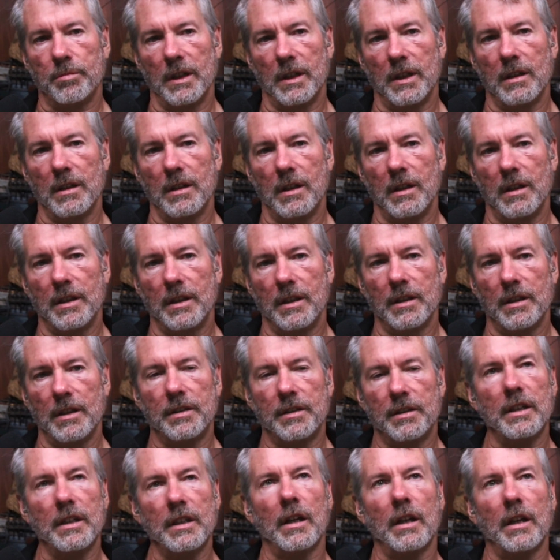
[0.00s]
but I guess
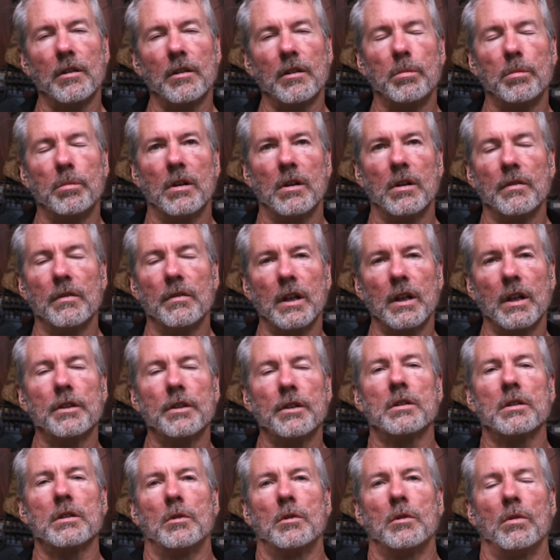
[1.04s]
the other part of
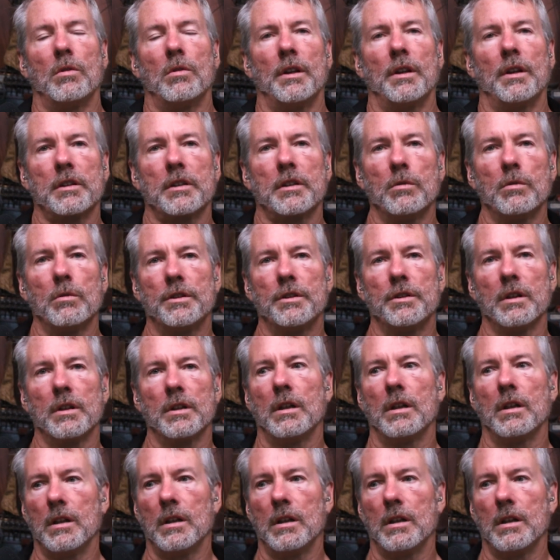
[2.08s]
customer risk, which,